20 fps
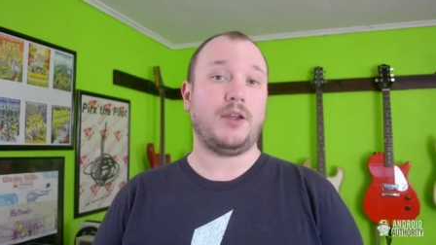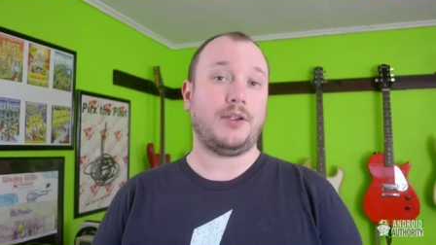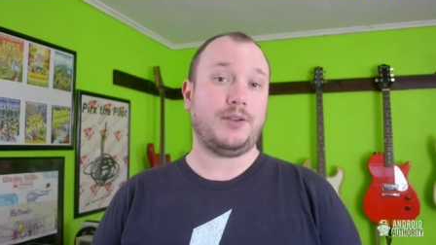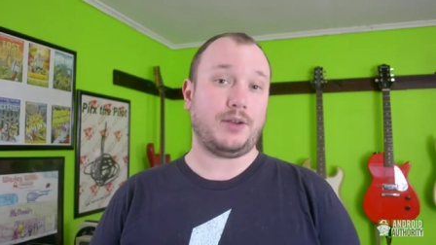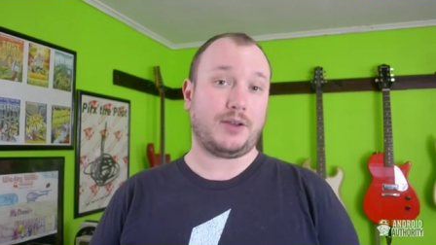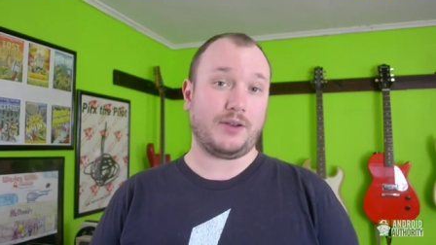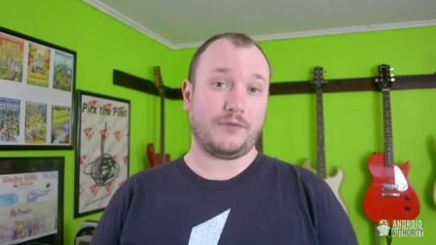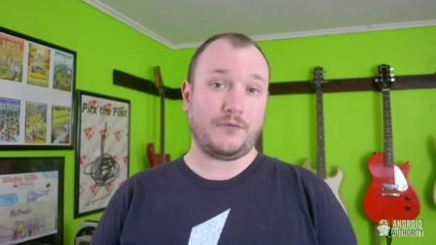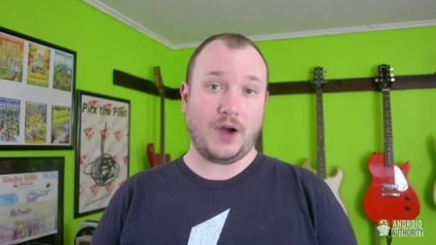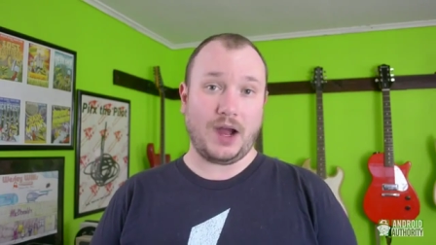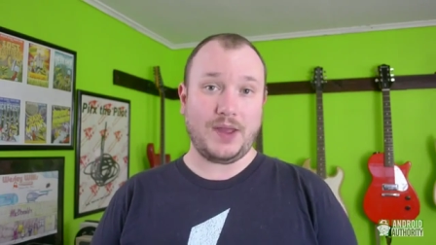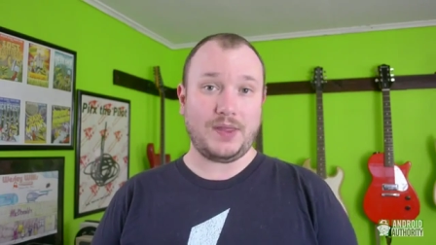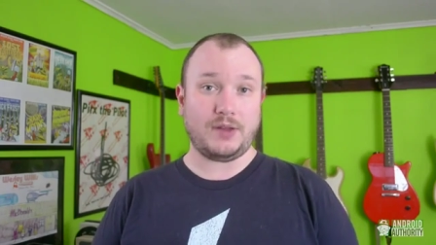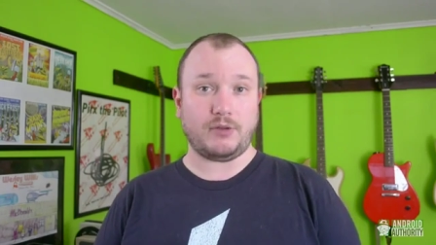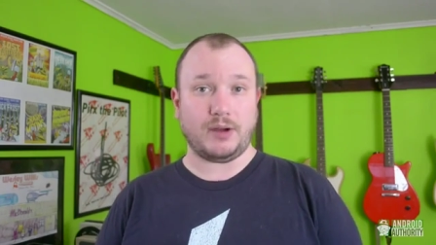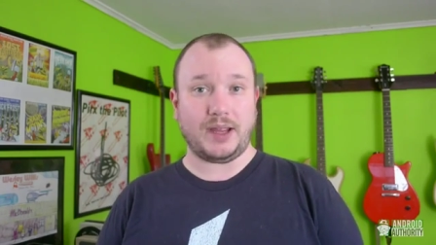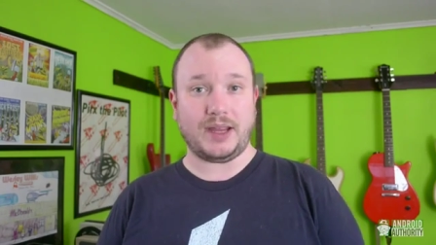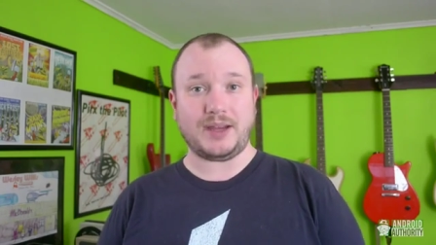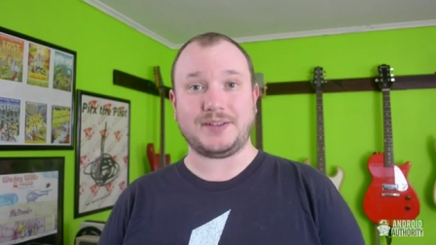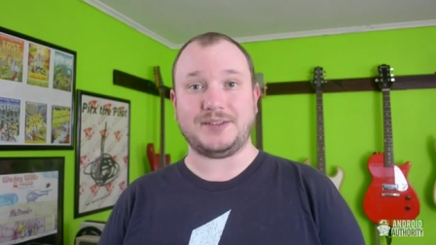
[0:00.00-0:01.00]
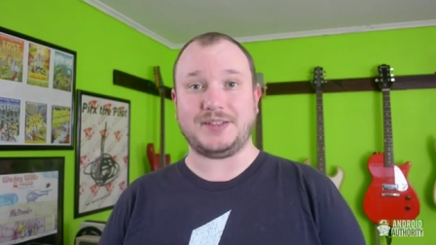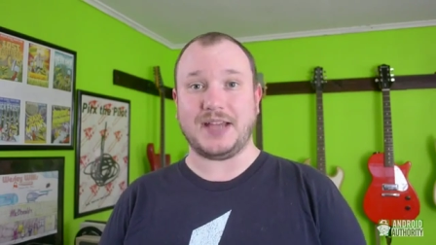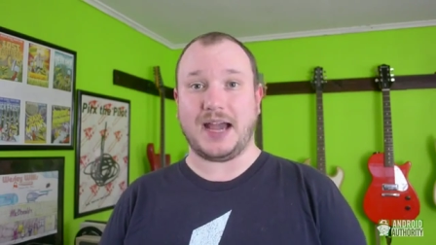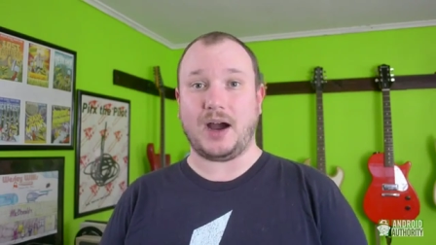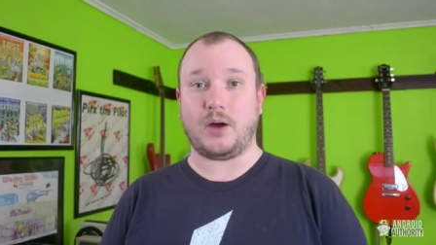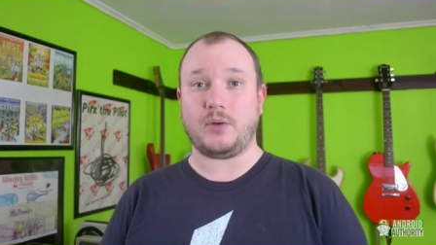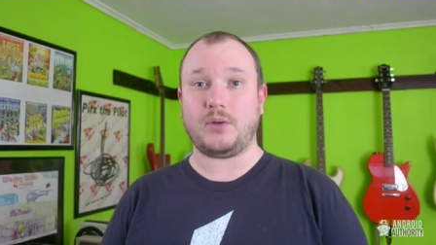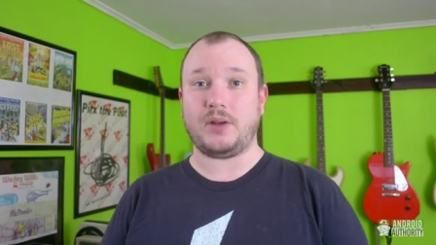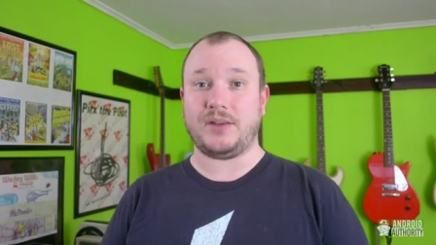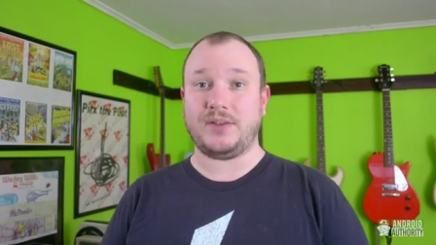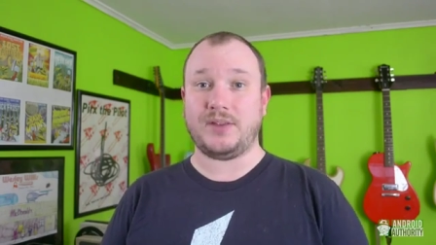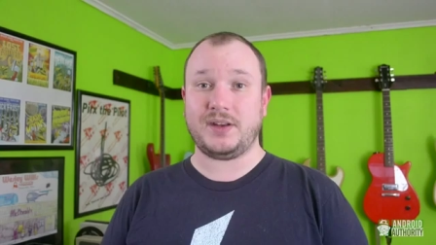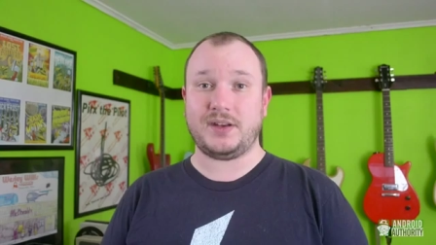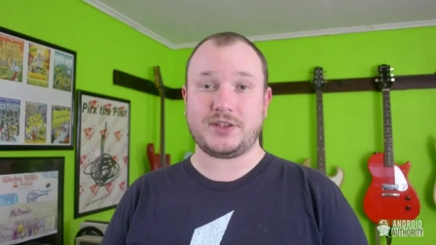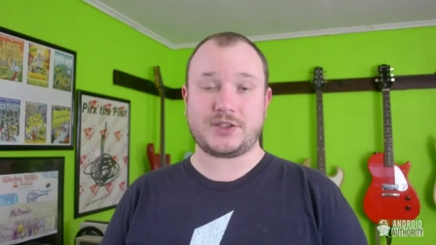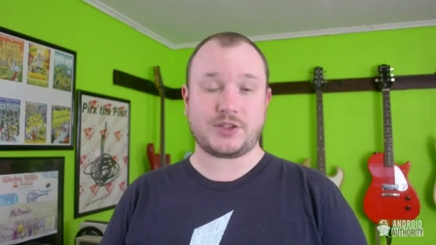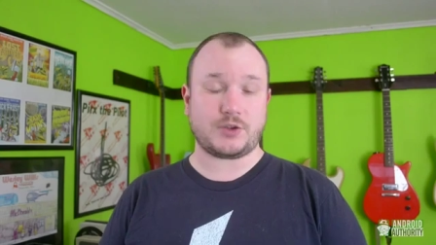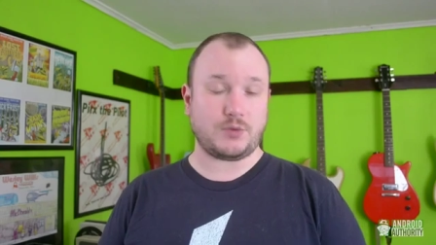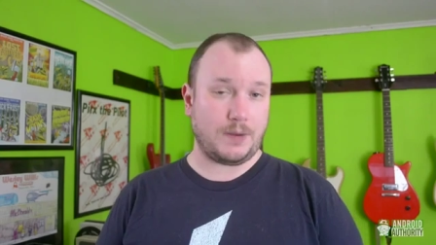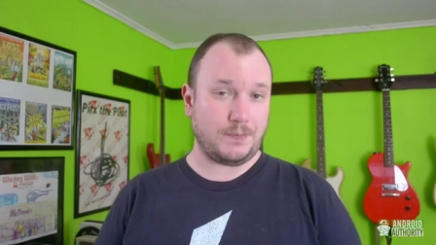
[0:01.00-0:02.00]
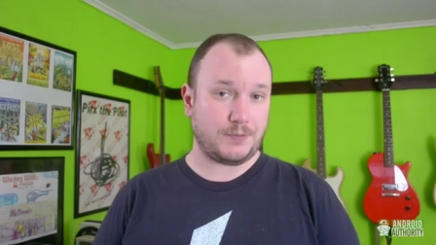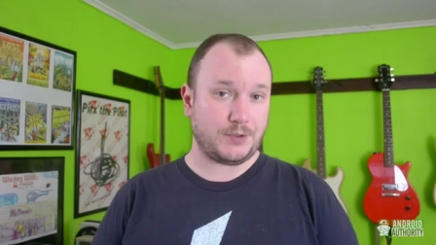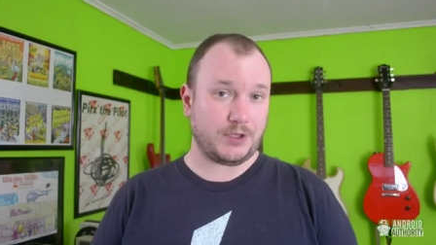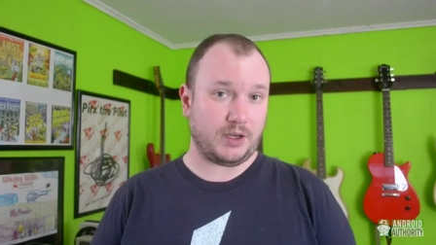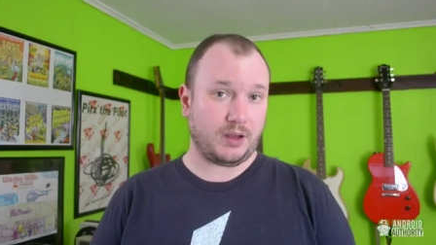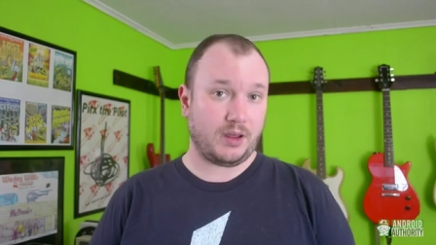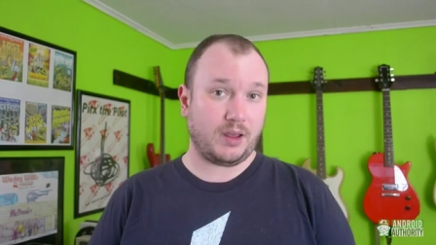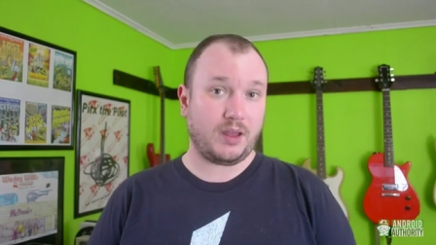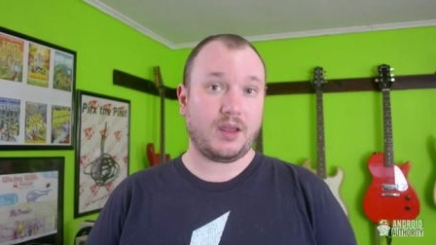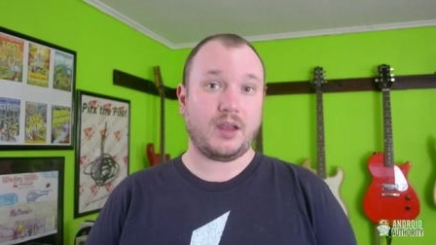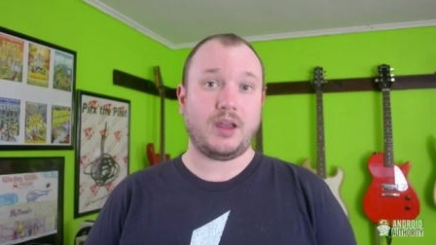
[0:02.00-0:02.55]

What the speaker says: You can find the link down in the description.